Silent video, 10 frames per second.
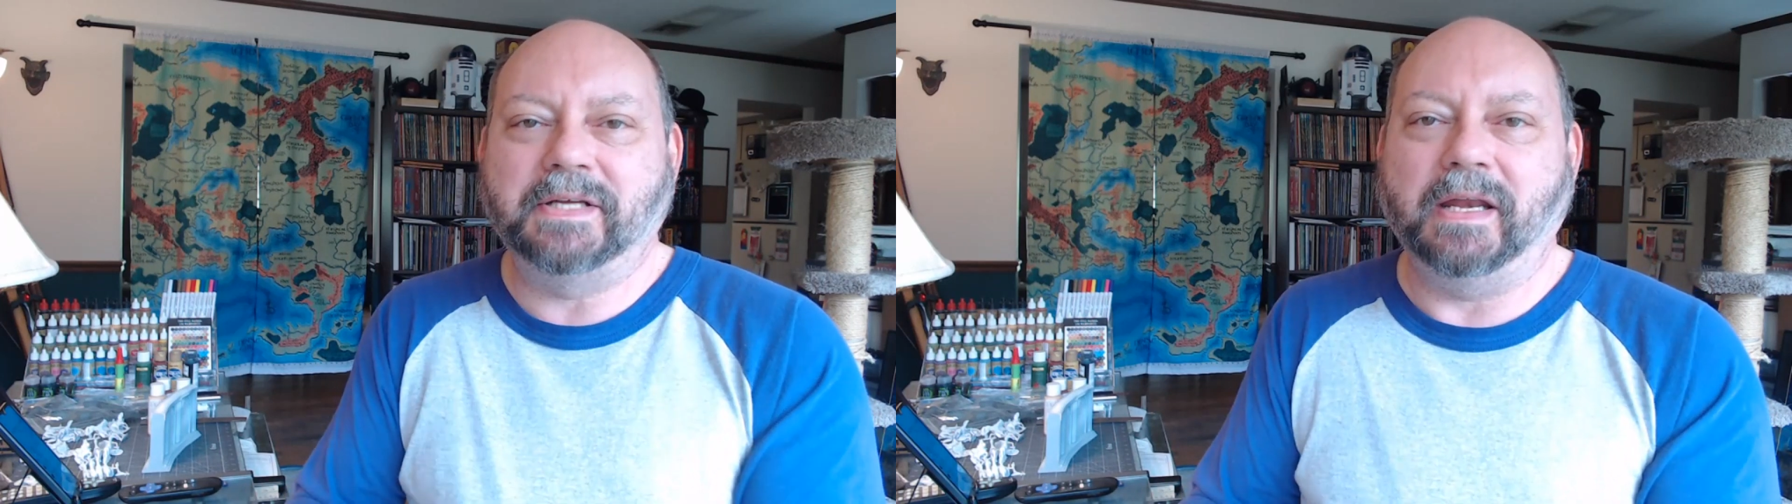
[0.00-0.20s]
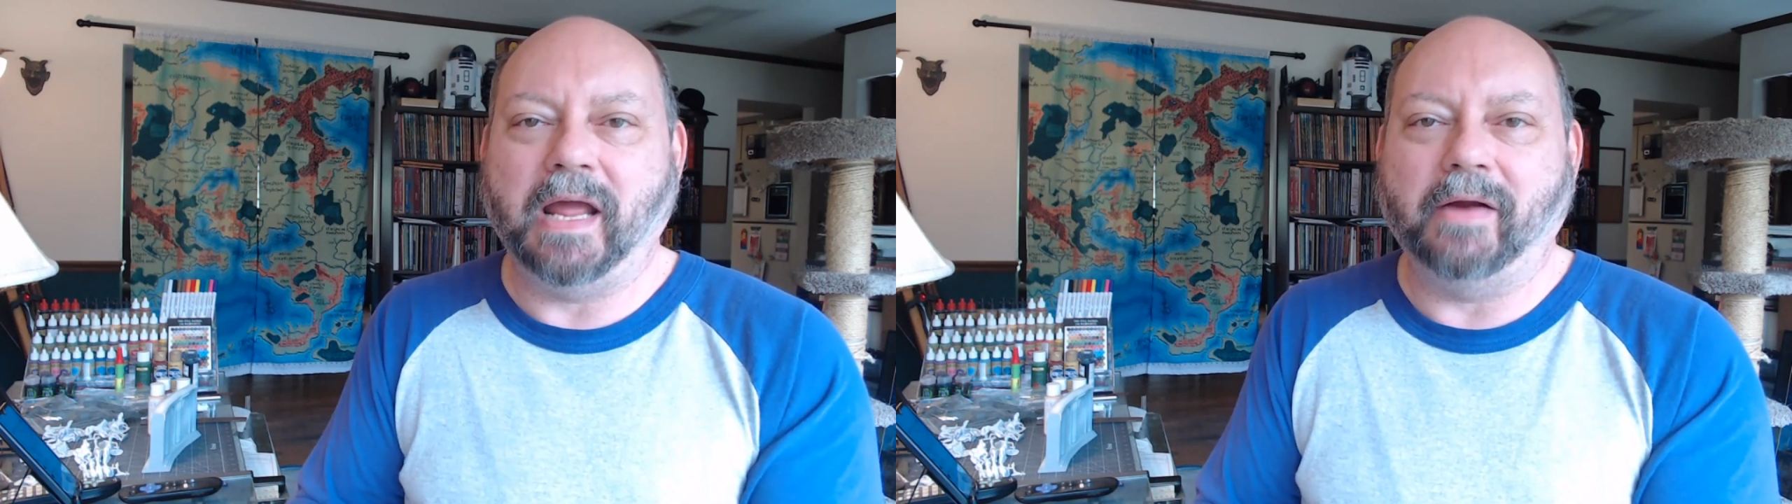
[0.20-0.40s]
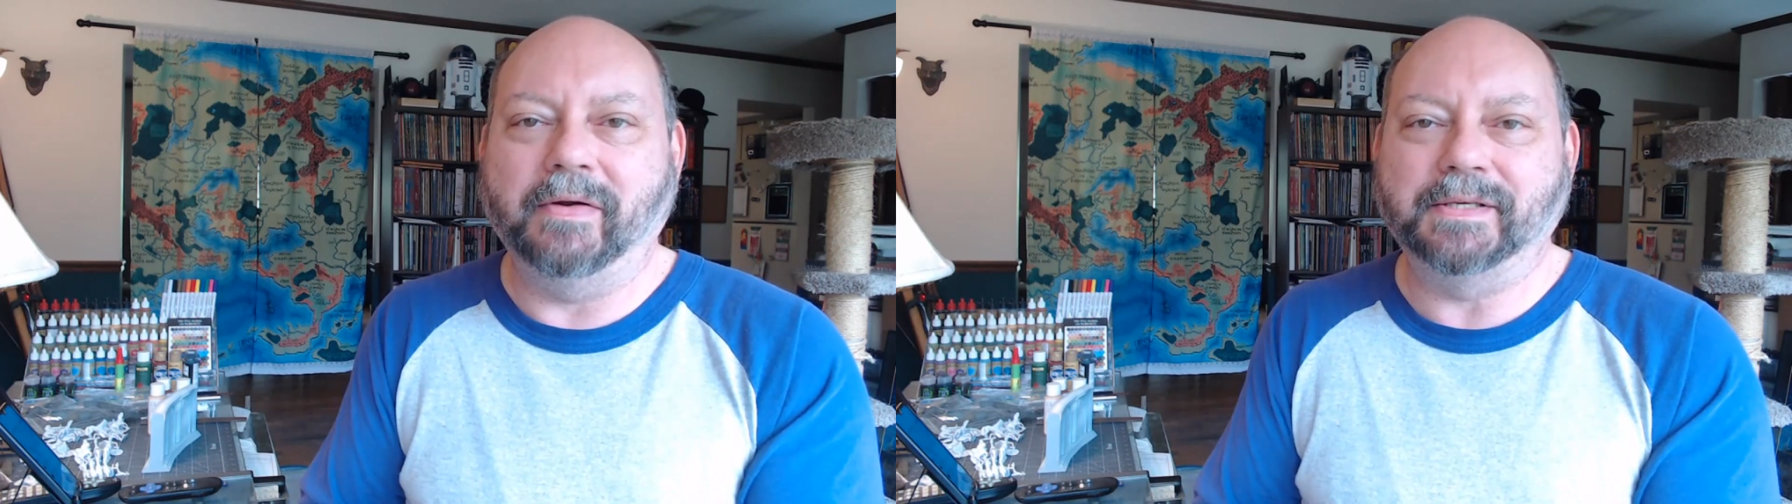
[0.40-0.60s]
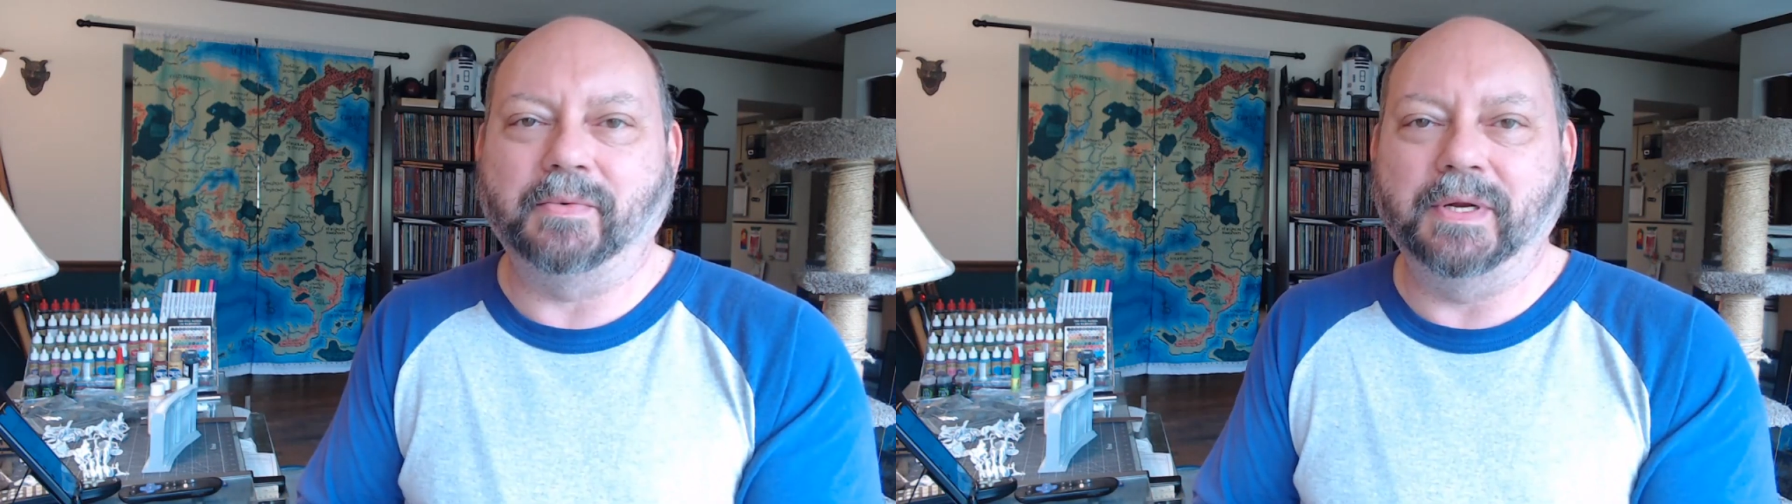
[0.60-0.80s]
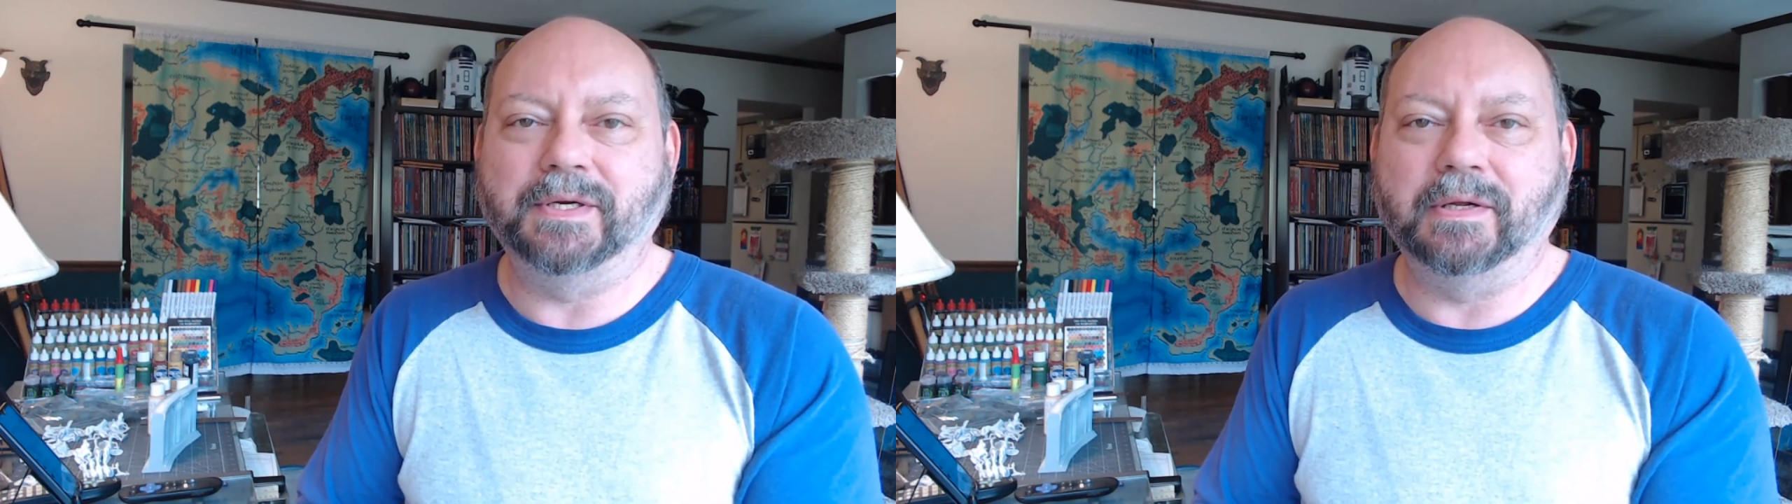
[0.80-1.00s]
get Gary's
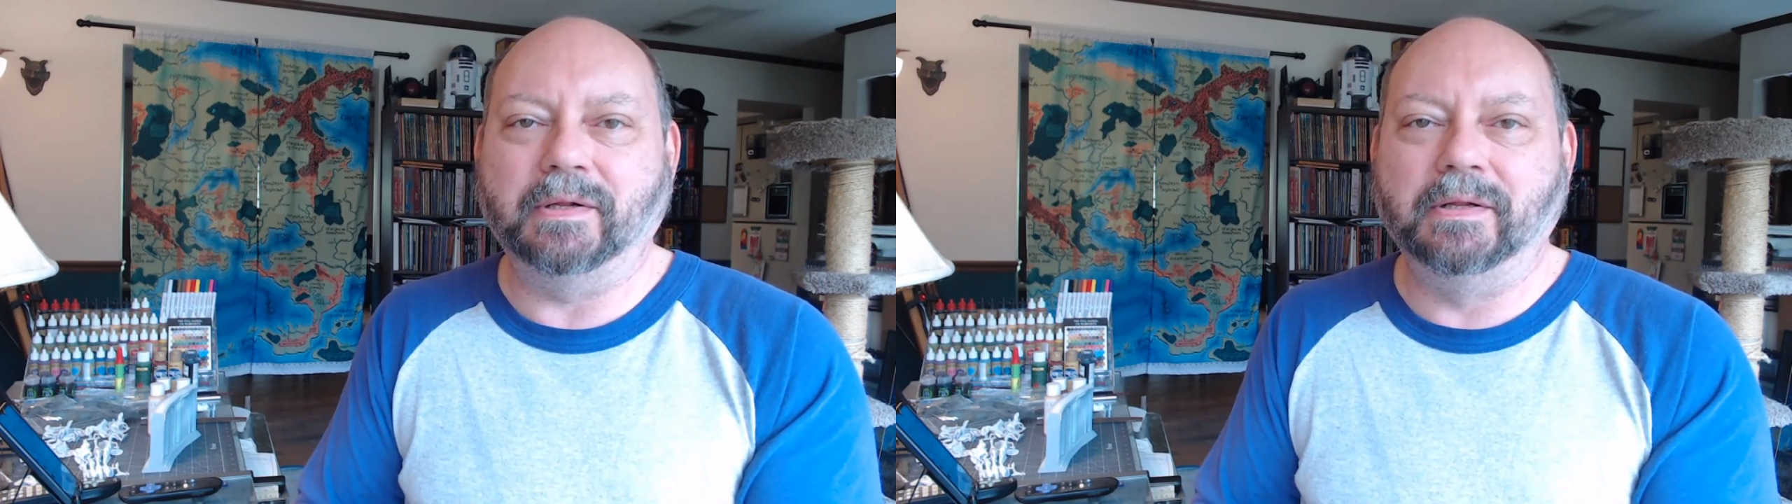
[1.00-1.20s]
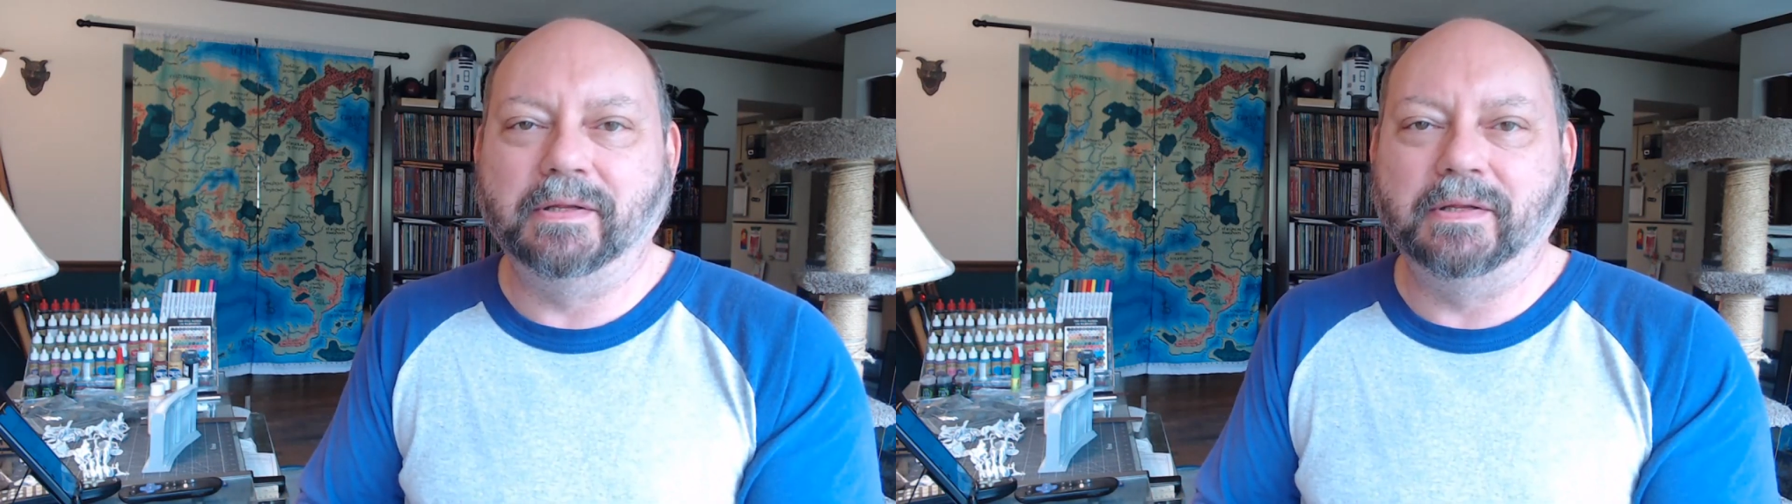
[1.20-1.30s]
original